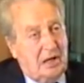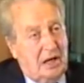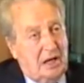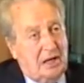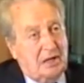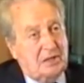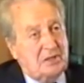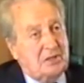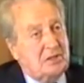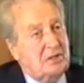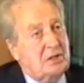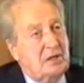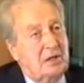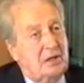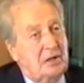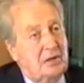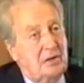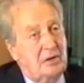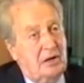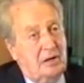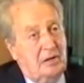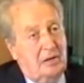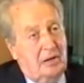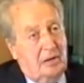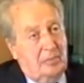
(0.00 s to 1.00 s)
as
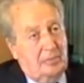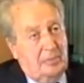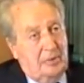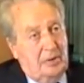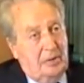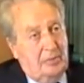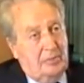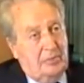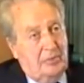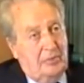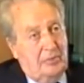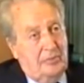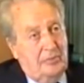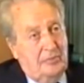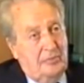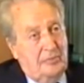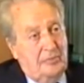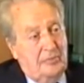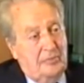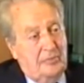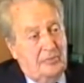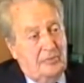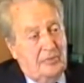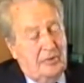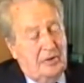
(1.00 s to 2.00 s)
grown-up people
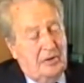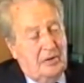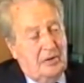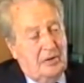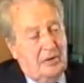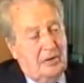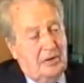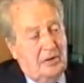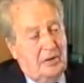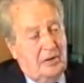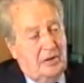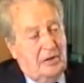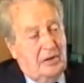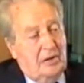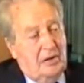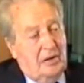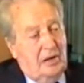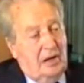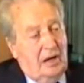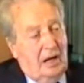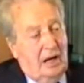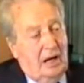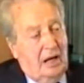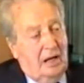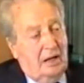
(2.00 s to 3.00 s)

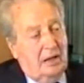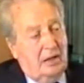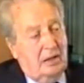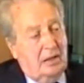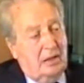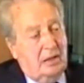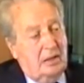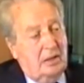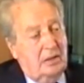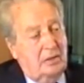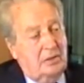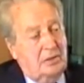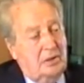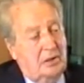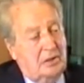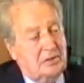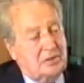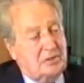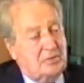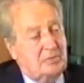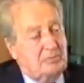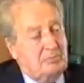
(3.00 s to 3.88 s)
and not